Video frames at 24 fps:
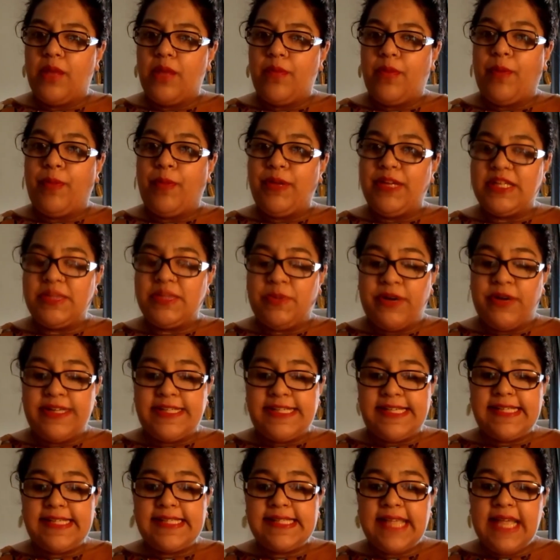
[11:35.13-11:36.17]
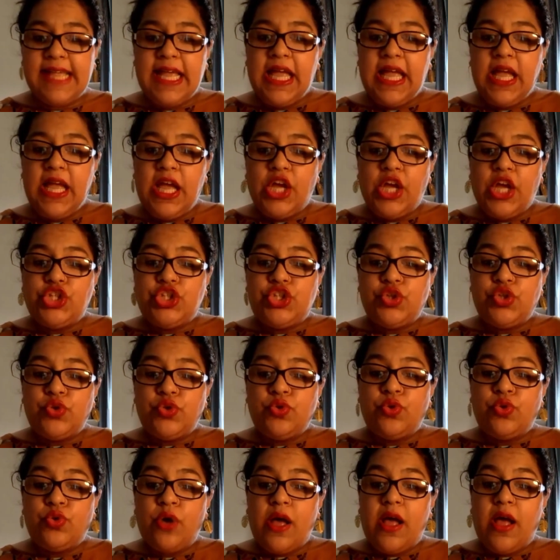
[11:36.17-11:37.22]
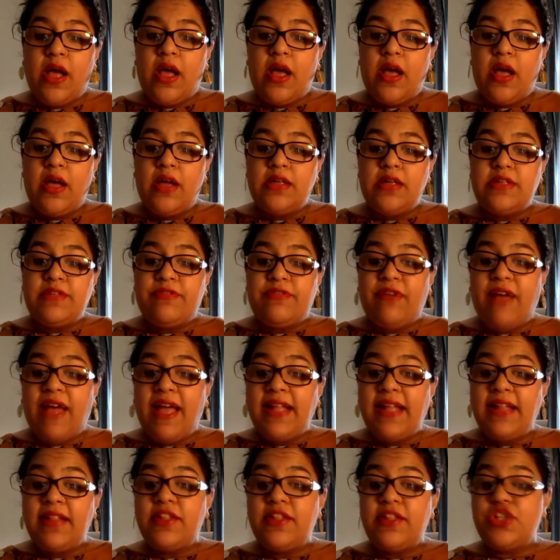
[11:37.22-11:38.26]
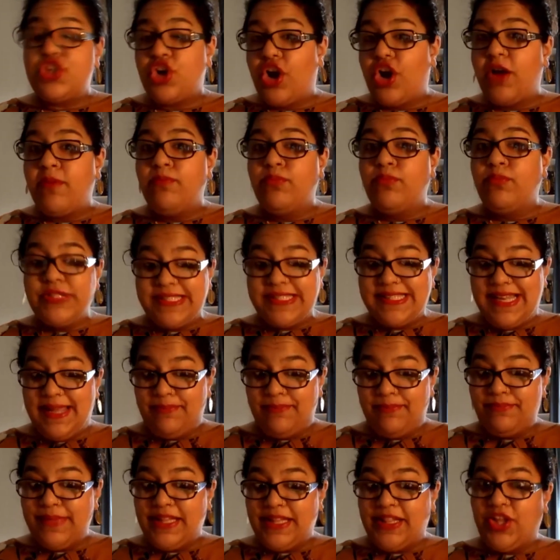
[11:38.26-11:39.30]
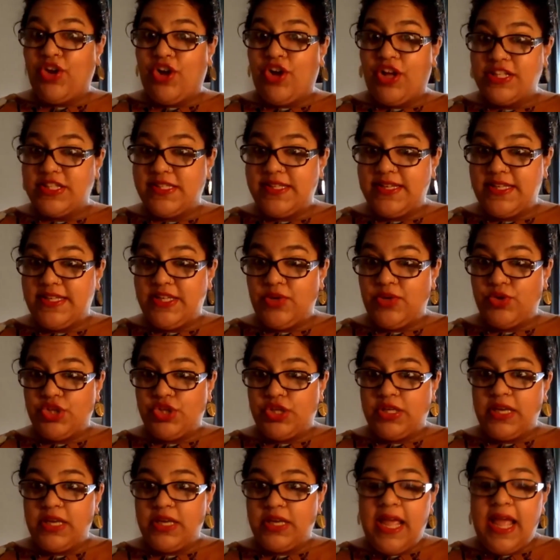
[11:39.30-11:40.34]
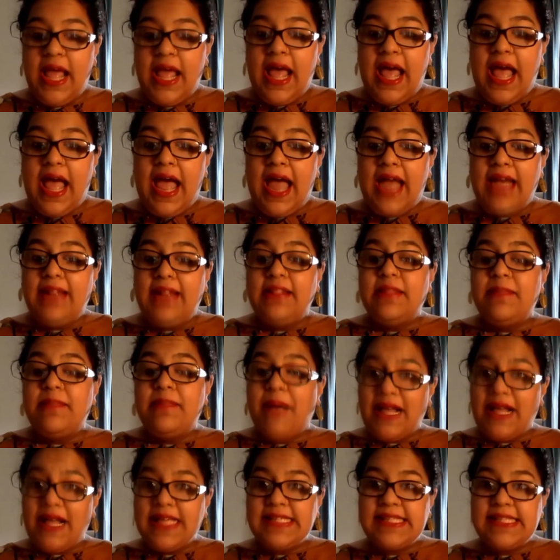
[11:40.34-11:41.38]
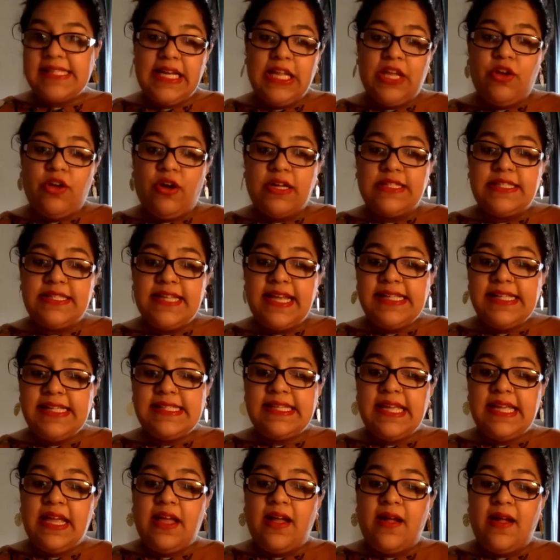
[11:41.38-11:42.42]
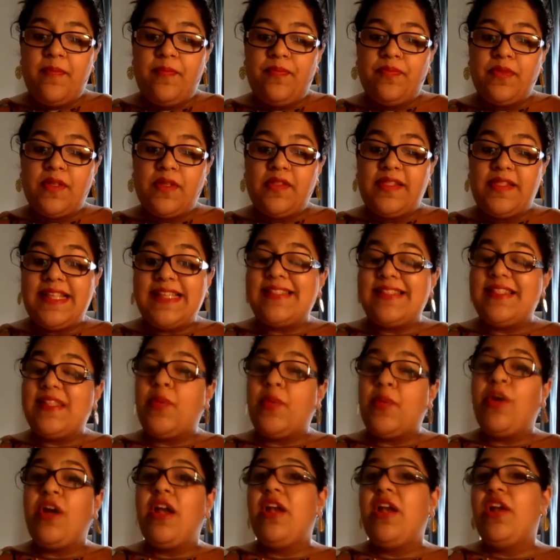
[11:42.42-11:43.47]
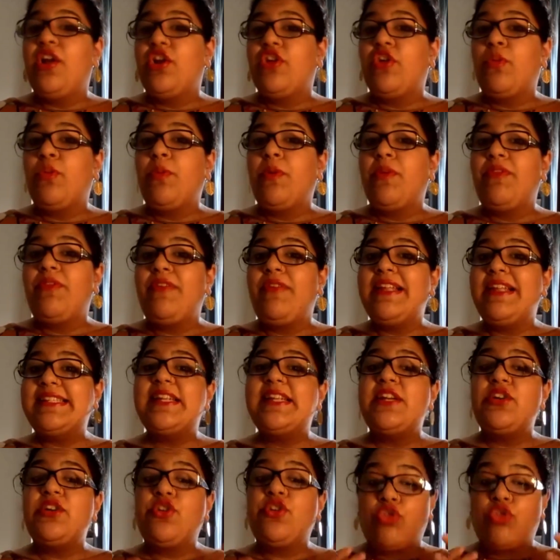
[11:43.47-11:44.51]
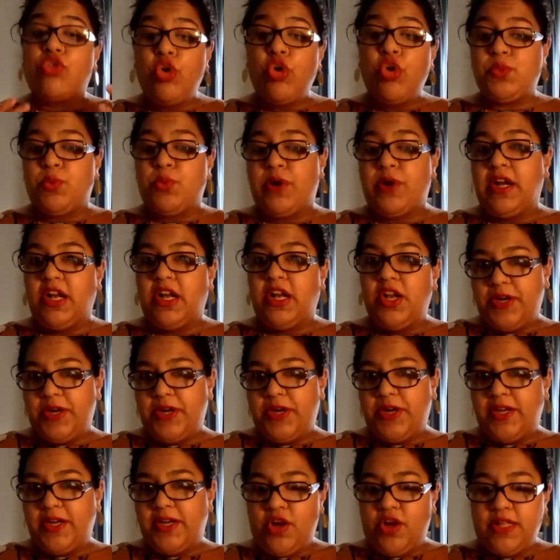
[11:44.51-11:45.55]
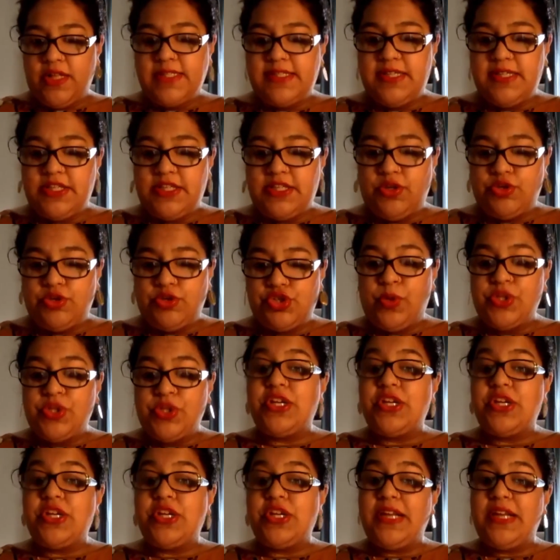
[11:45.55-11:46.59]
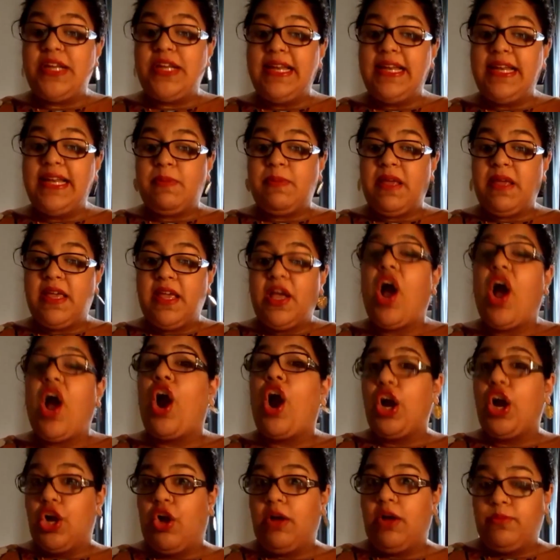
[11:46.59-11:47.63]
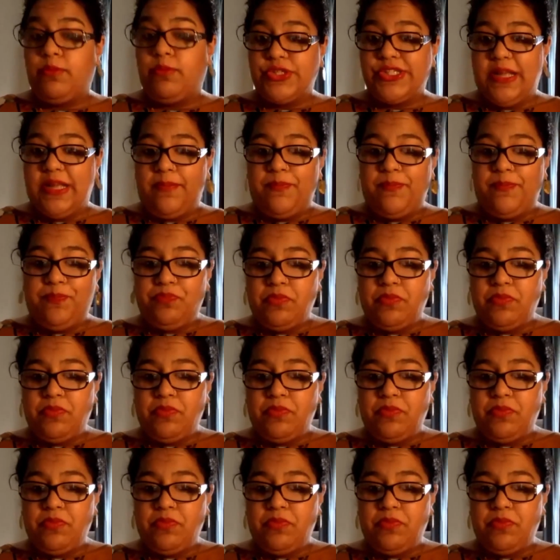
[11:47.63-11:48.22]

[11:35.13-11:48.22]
populist parties to define the term Muslim in the constitution. And in the Pakistani context, there were a group of listed groups were included in the constitution, which legally speaking are non-Muslim.